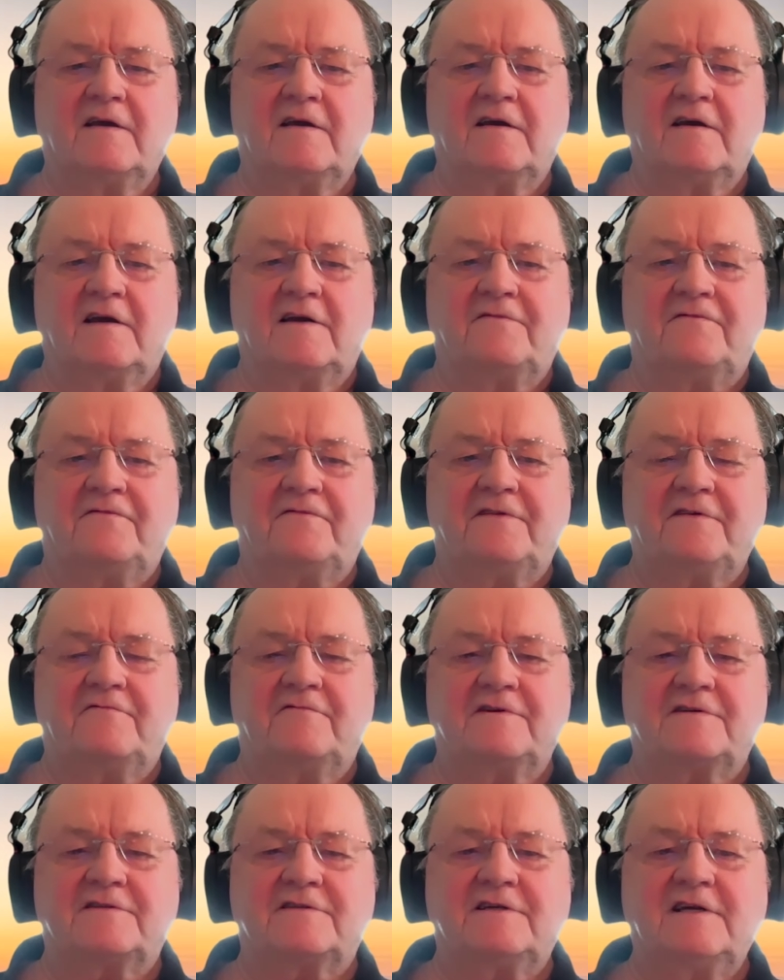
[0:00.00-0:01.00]
If the
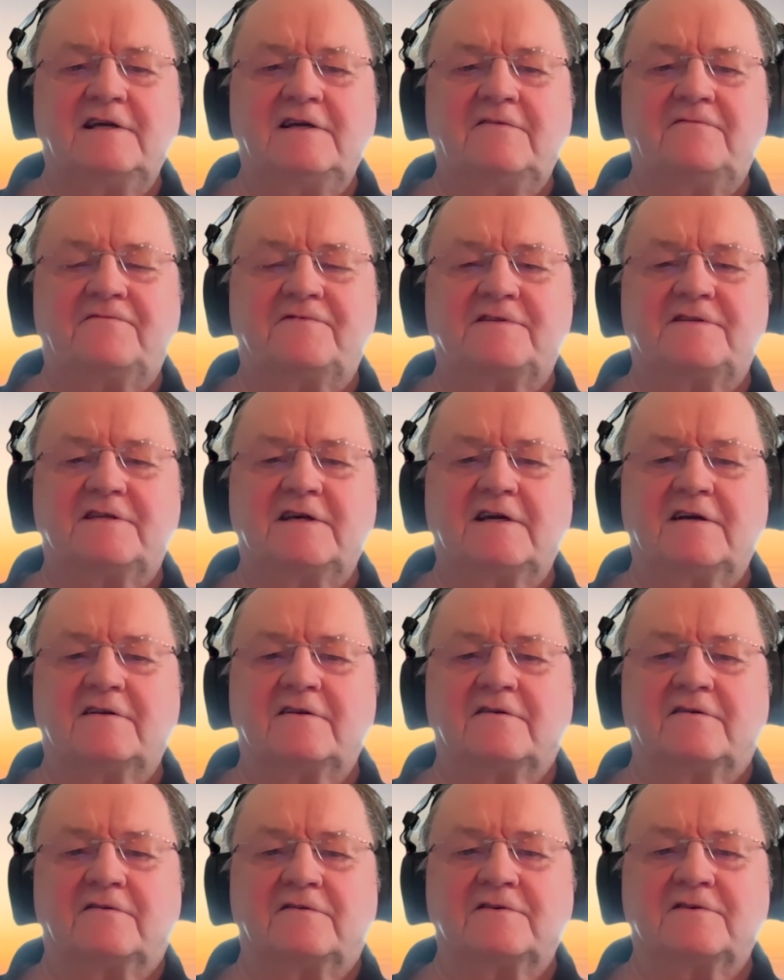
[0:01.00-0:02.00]
received
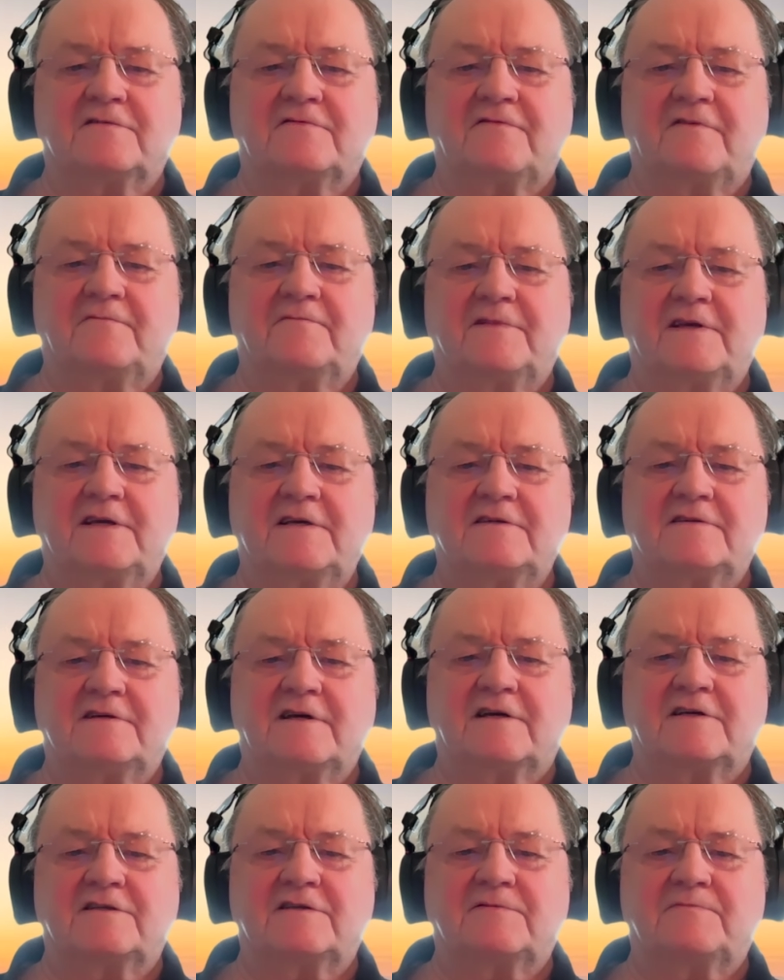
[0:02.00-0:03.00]
signals from these
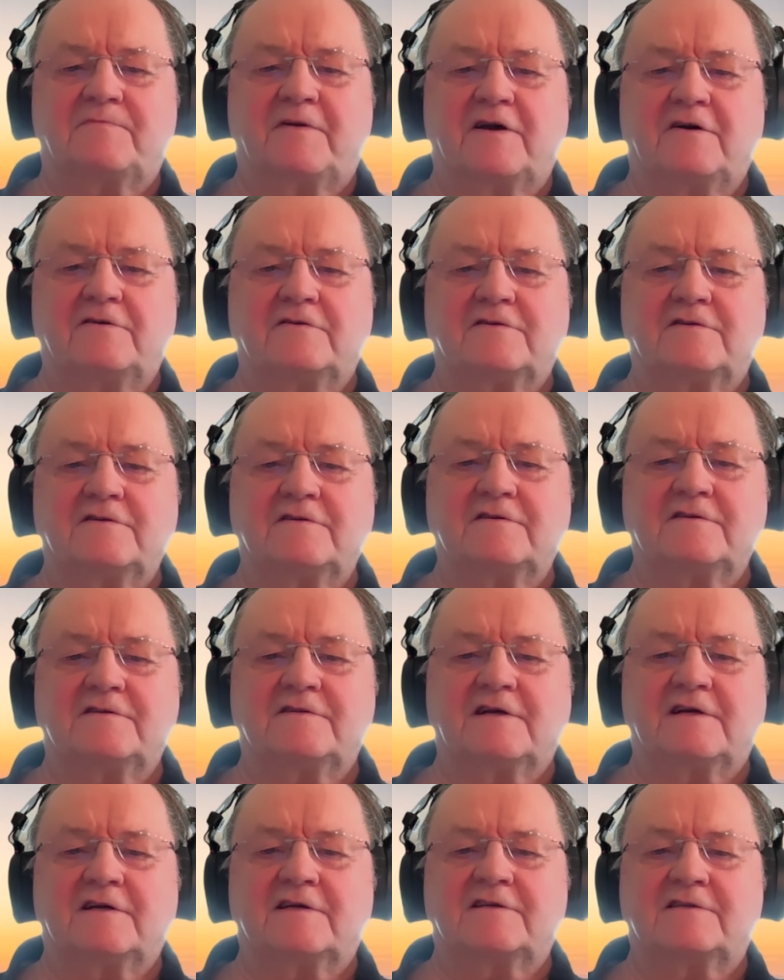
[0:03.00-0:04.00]

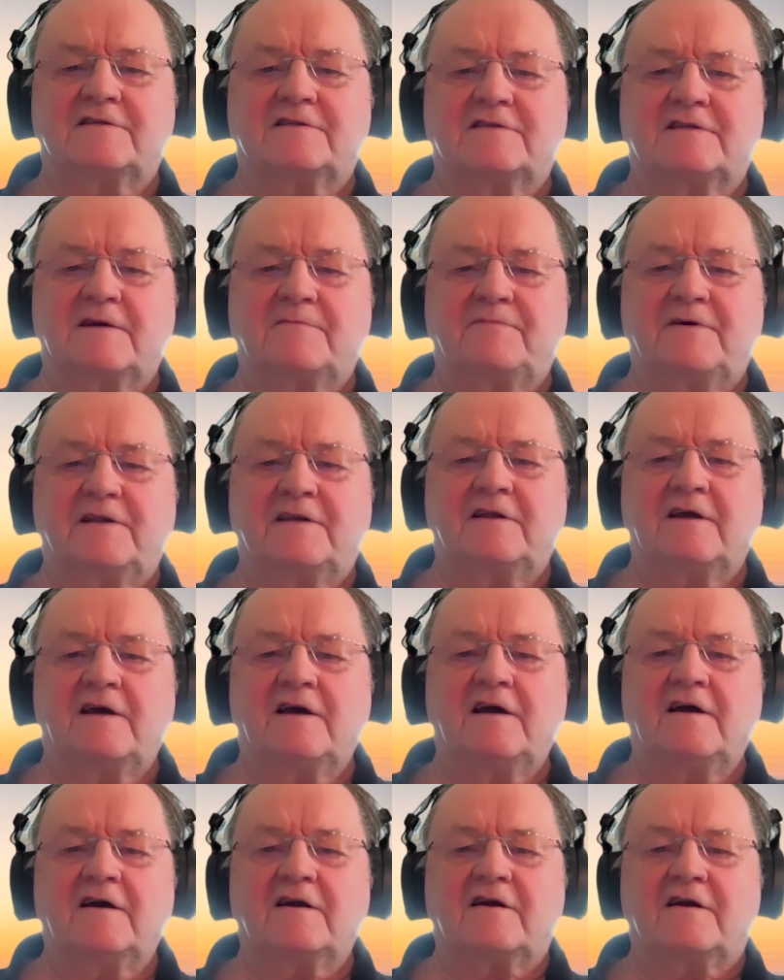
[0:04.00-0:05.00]
explosions exhibit
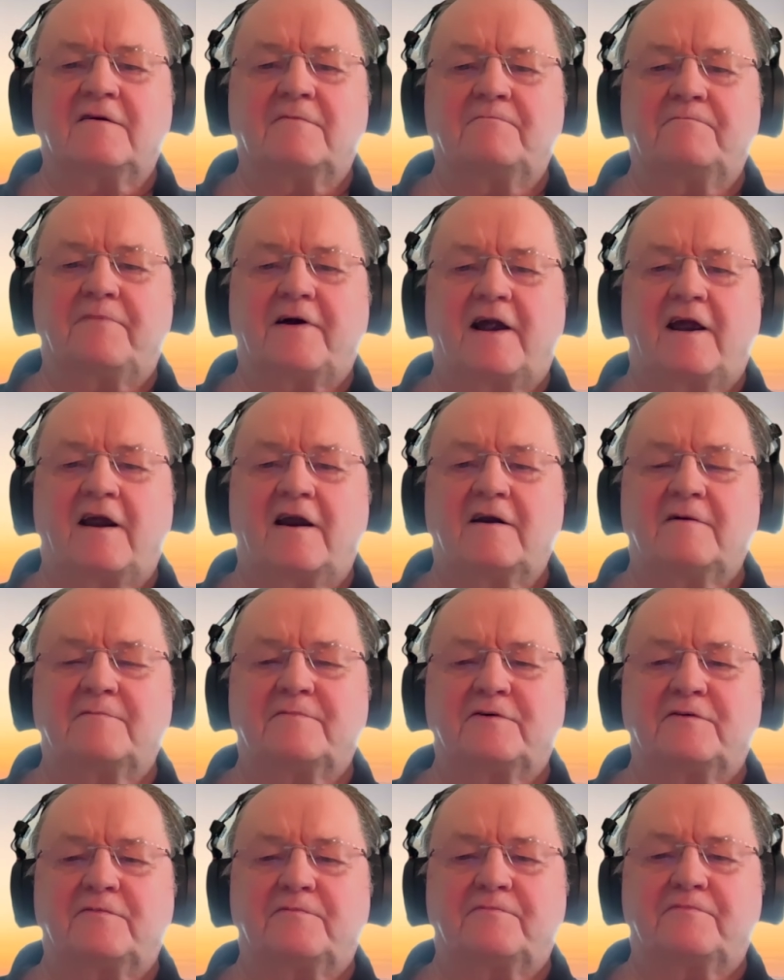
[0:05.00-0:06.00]

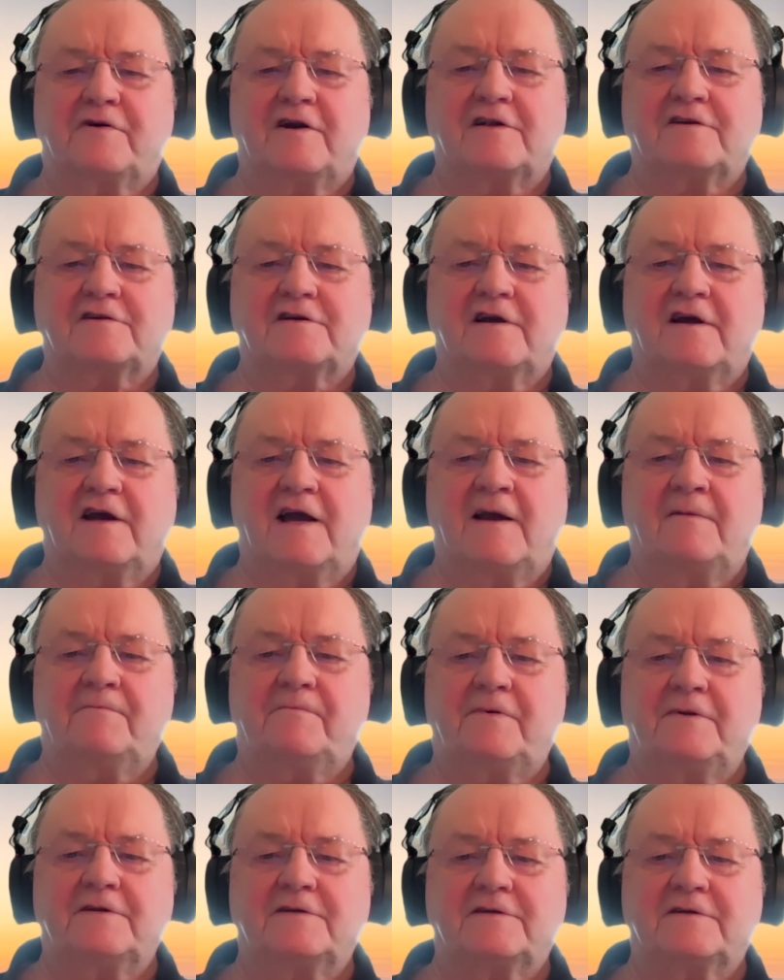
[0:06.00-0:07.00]
comparable pressure
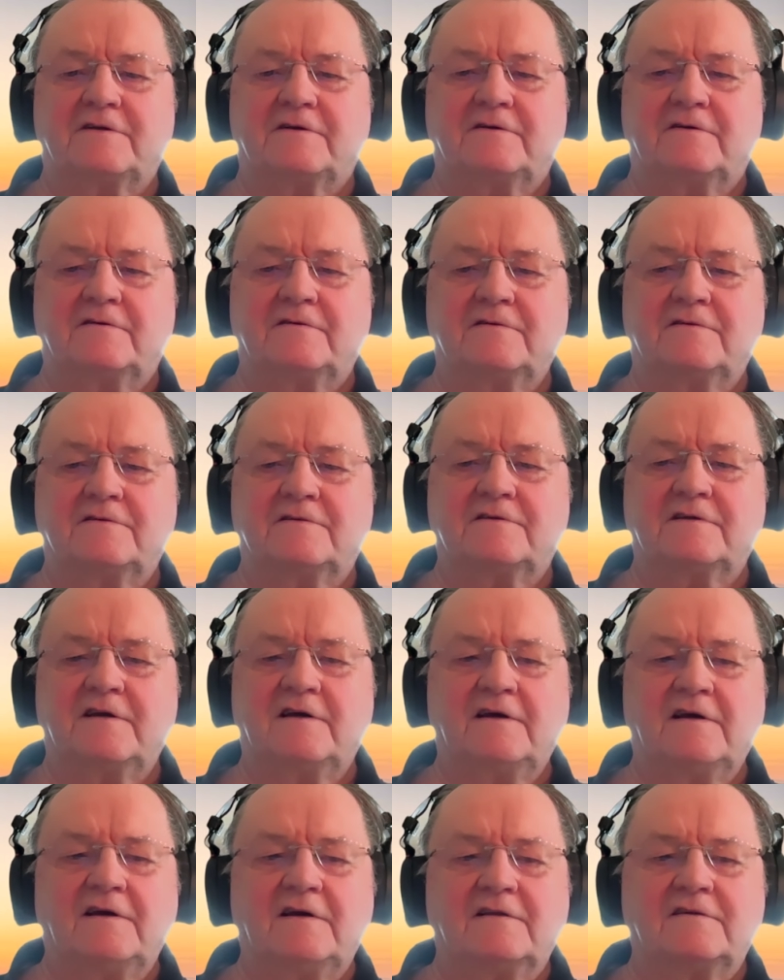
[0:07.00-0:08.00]
amplitudes
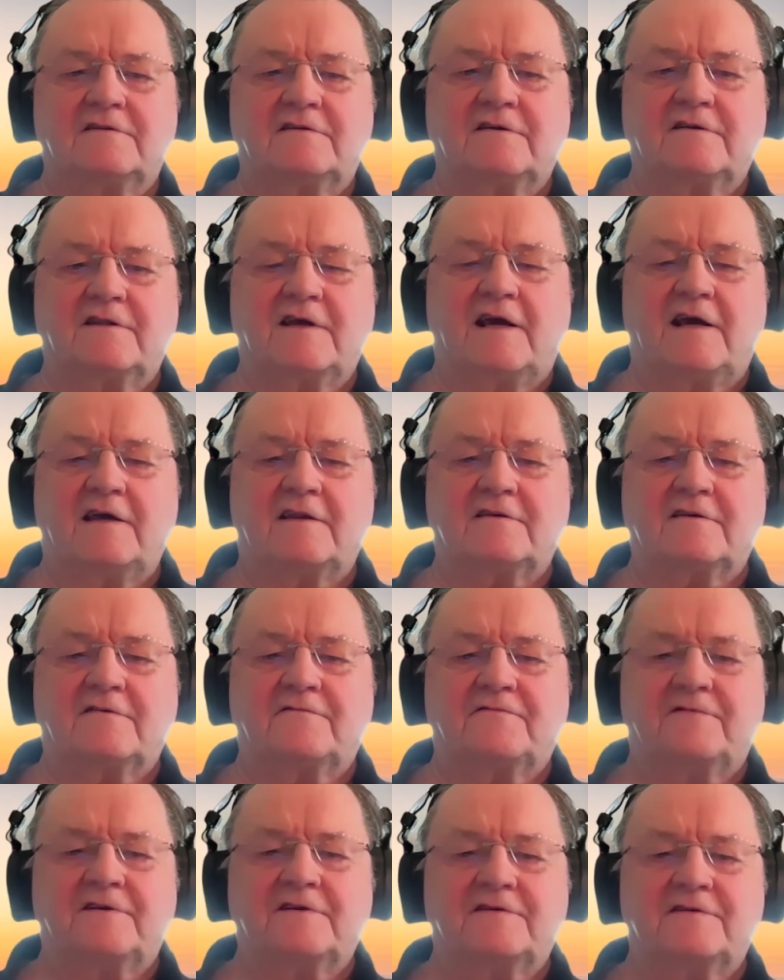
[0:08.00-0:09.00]
to that
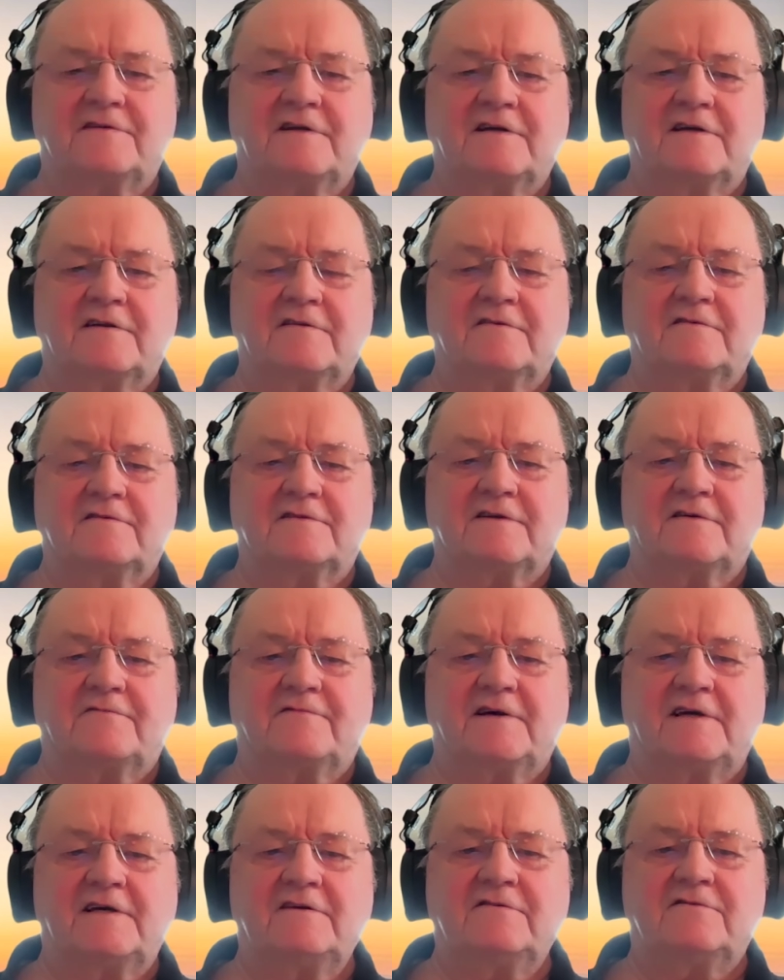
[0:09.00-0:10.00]
of the signals
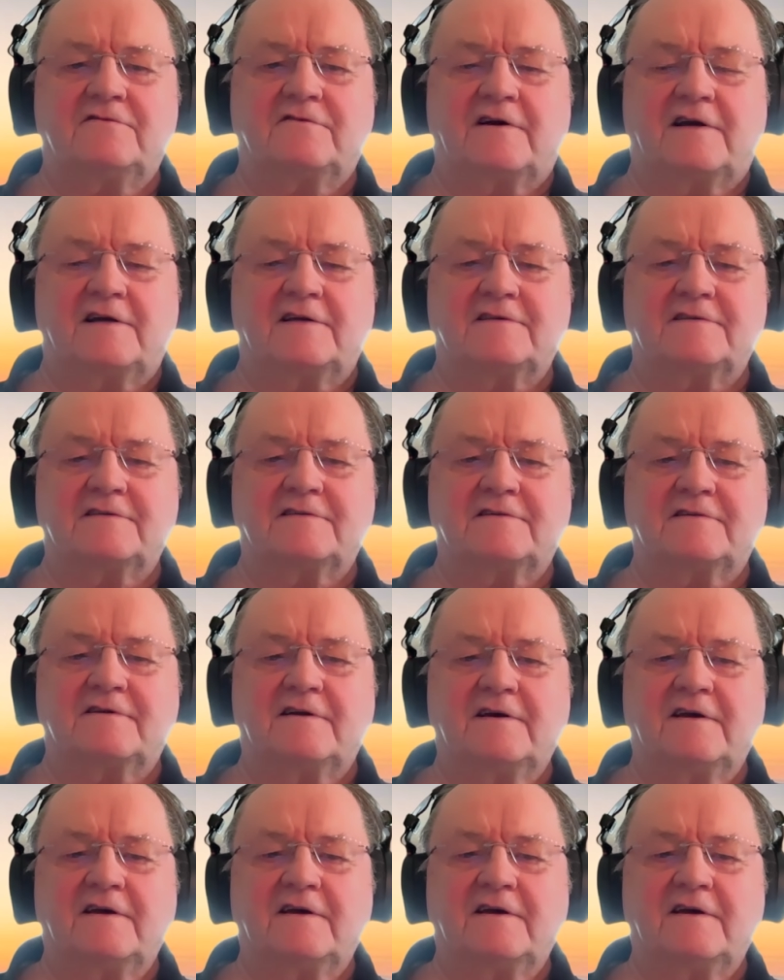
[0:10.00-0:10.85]
of interest,